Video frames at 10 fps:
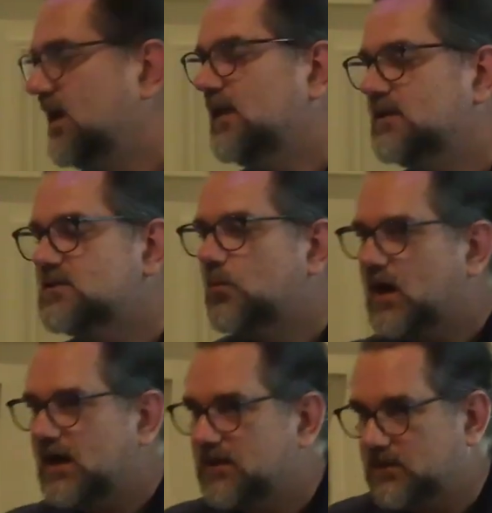This is
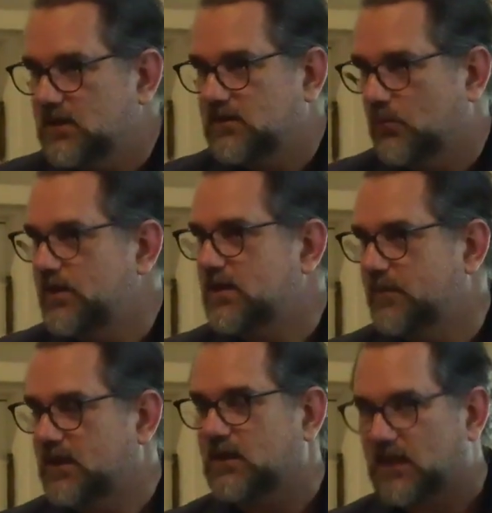why I think that we can
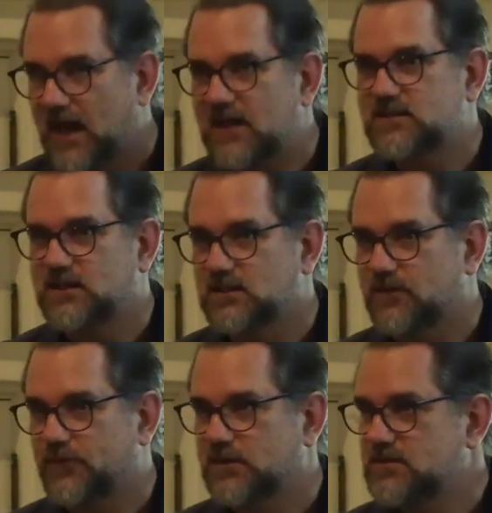make a lasting
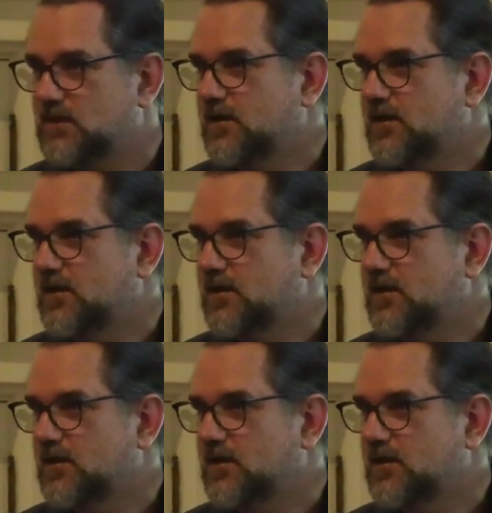difference